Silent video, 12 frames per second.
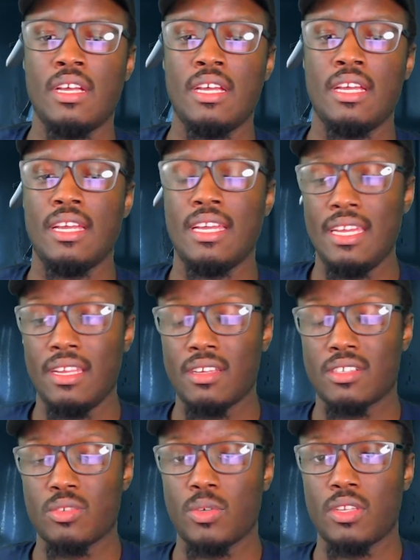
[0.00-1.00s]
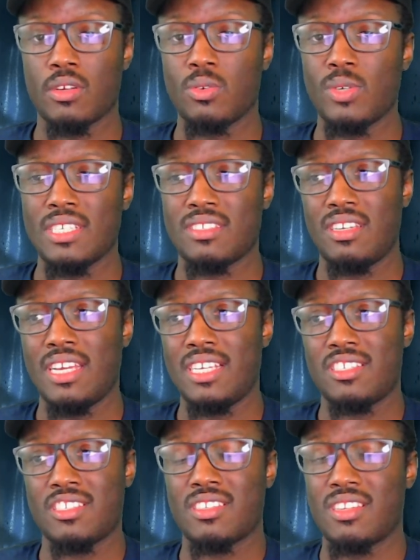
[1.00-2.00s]
He looks really cool. He has a
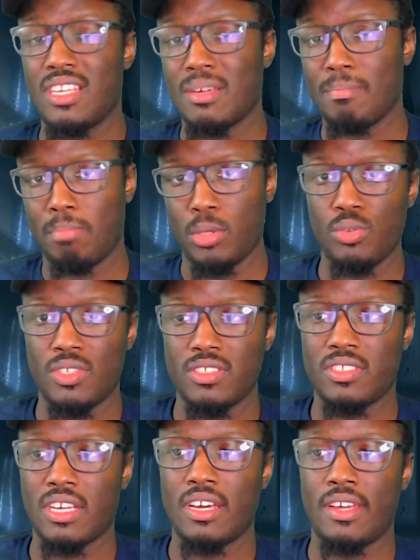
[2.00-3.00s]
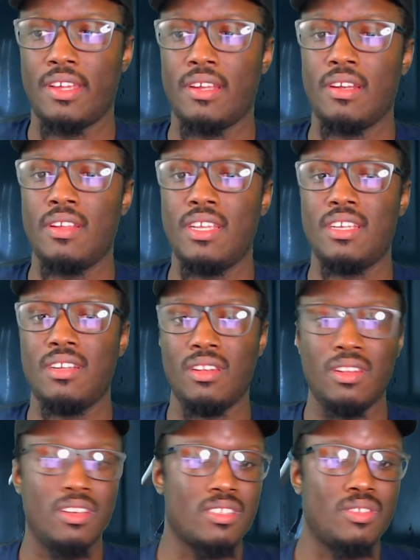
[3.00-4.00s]
nice sleek blue design. He
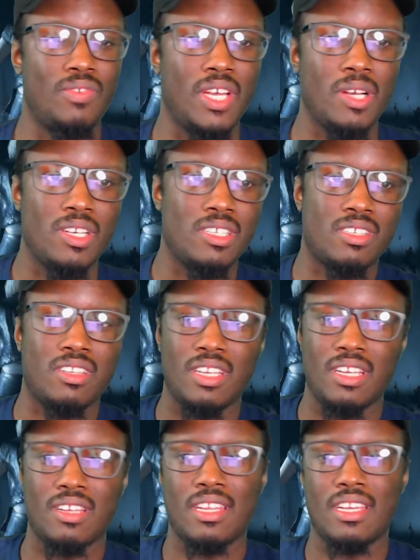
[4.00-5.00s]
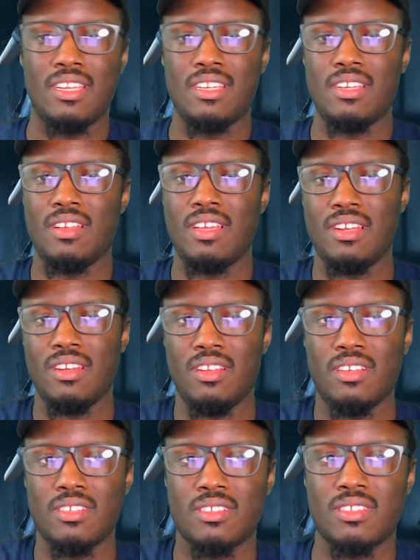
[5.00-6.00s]
looks very sleek. Like he
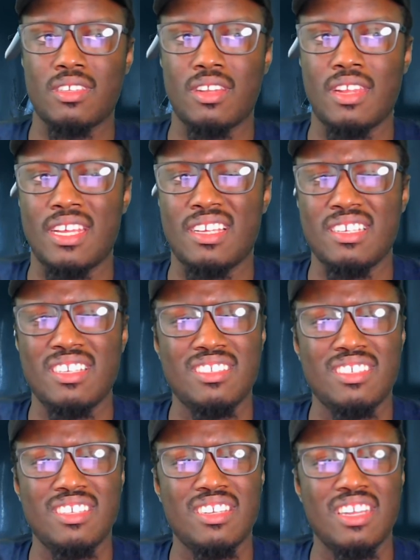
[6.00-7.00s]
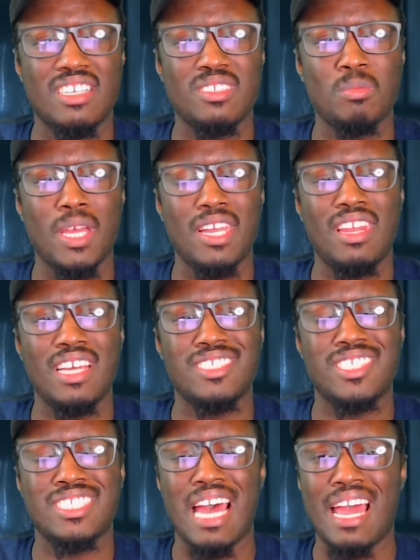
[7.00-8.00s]
looks like he's like some kind of like
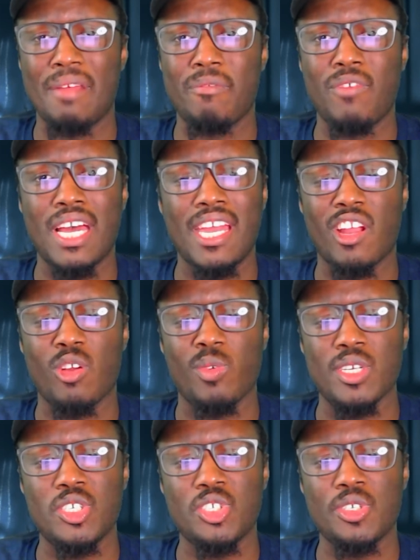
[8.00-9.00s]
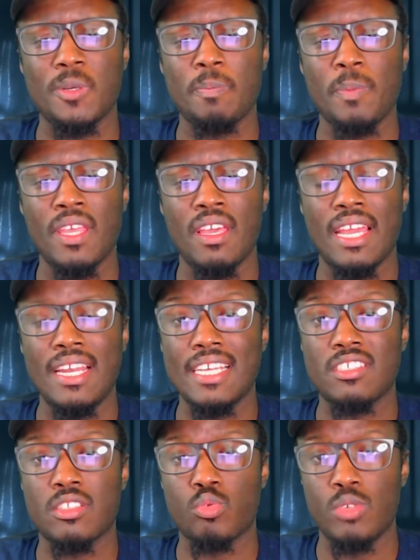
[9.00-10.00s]
sci-fi creature. And he
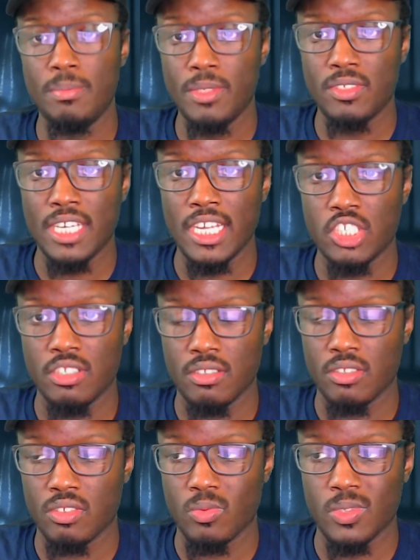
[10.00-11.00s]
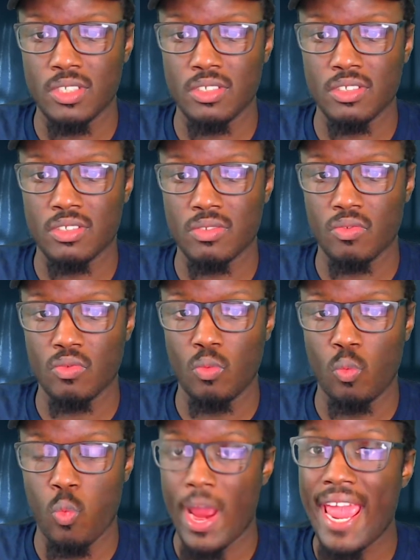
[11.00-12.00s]
has 3 mutations, which is
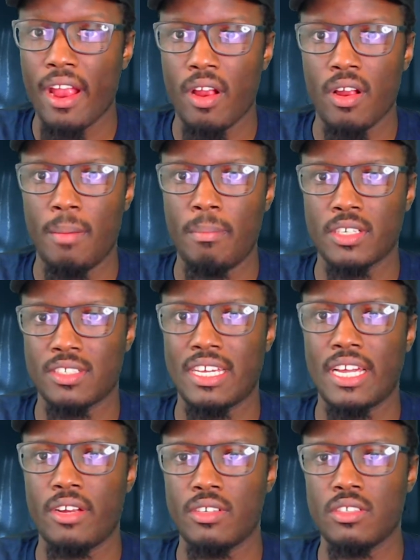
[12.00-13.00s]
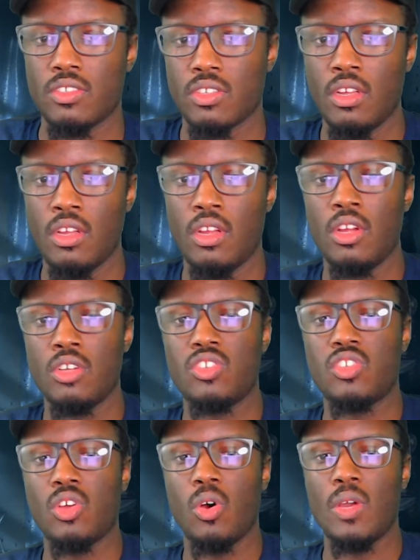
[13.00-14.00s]
rare among Tyrants.
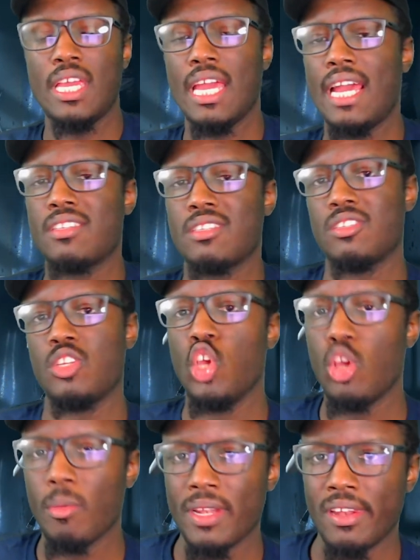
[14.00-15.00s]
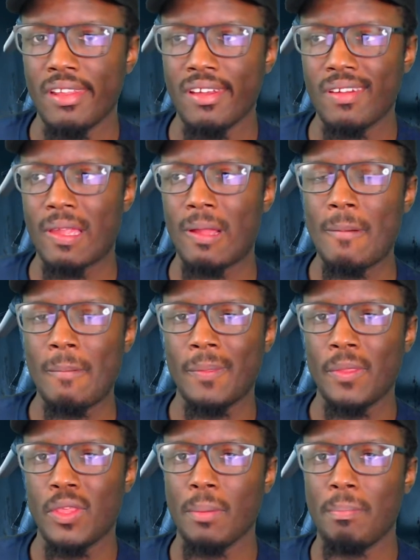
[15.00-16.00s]
So he has his human look.
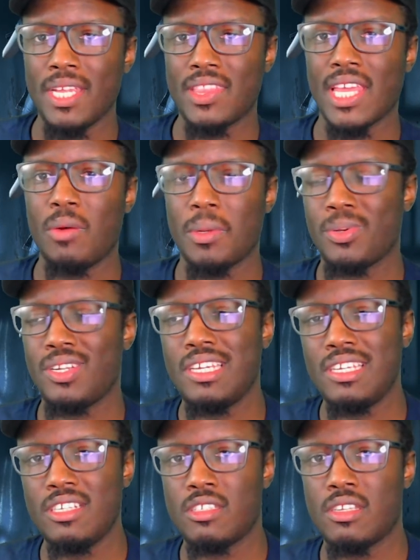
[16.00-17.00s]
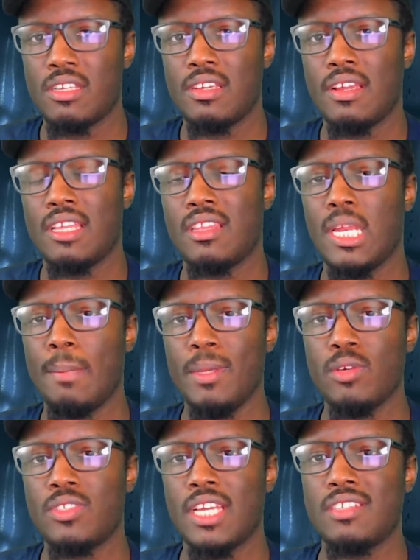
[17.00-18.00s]
You beat that one pretty easily, and then he
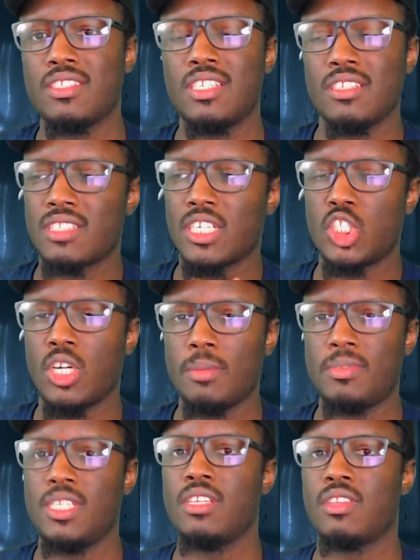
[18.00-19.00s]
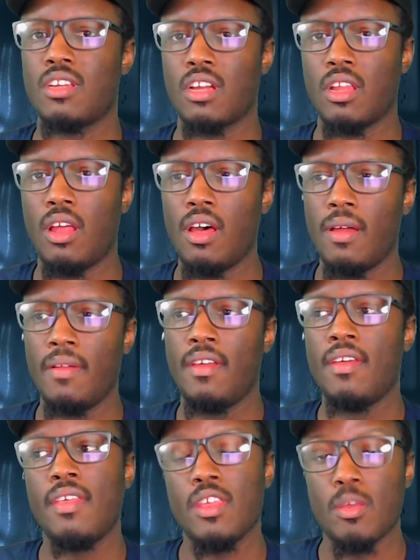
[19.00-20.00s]
mutates. So he gets like sharp teeth and a claw.
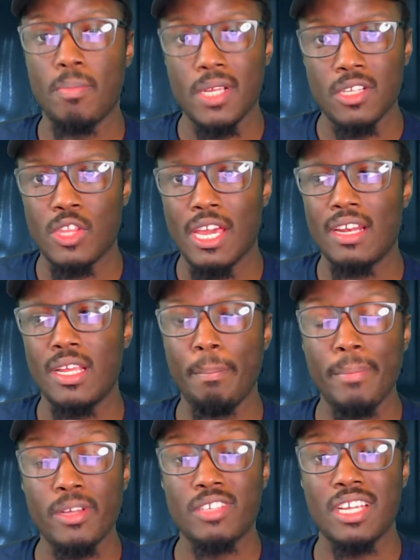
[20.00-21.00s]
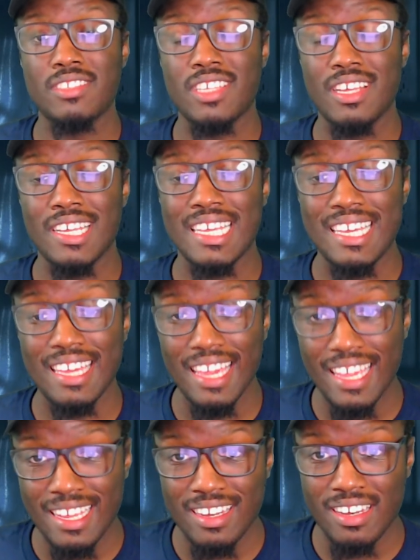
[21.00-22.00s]
Then you beat that, and he mutates
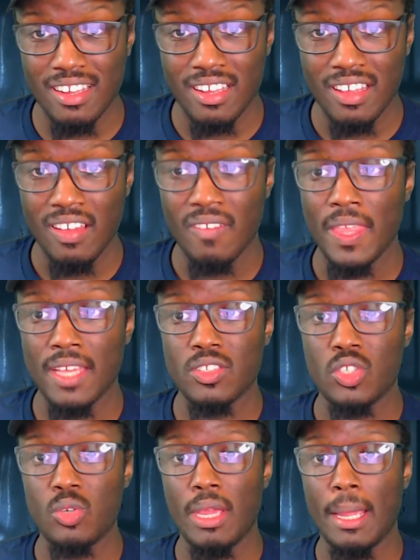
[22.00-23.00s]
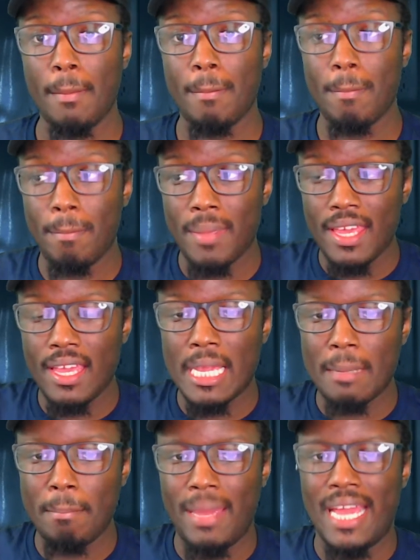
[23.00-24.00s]
again into a big,
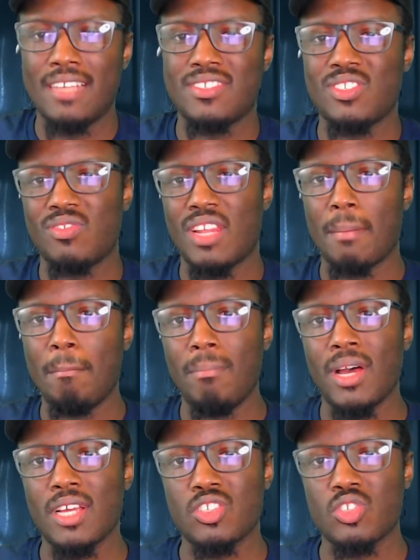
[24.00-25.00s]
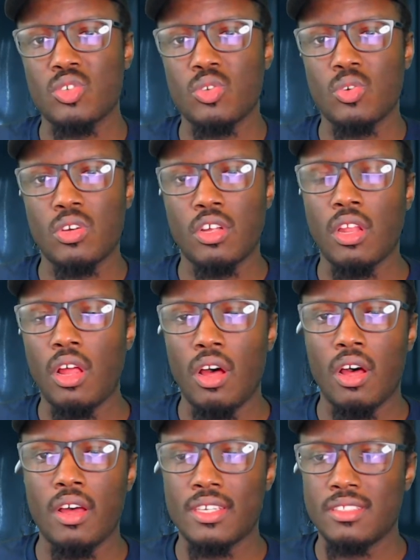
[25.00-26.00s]
massive like muscle
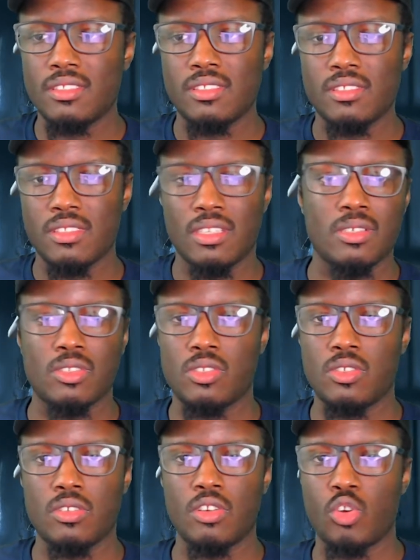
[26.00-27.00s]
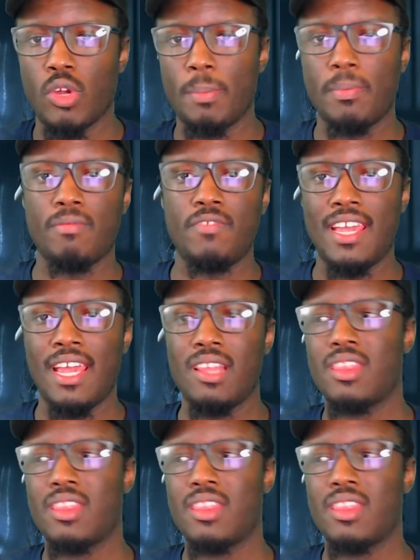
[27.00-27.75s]
claw and like just the grip of death.